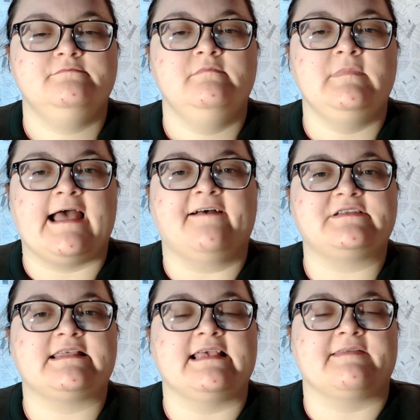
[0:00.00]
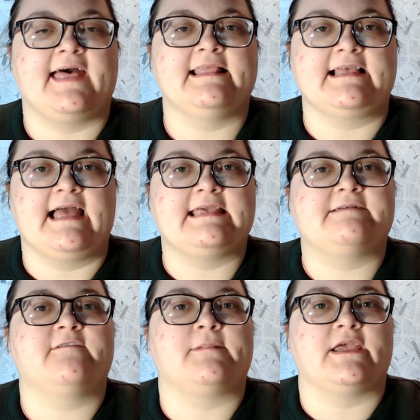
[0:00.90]
You have to think of that. I
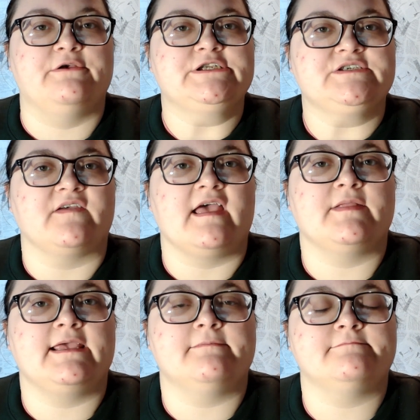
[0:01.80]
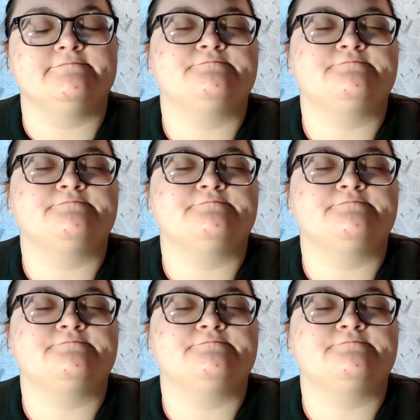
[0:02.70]
come from a huge family.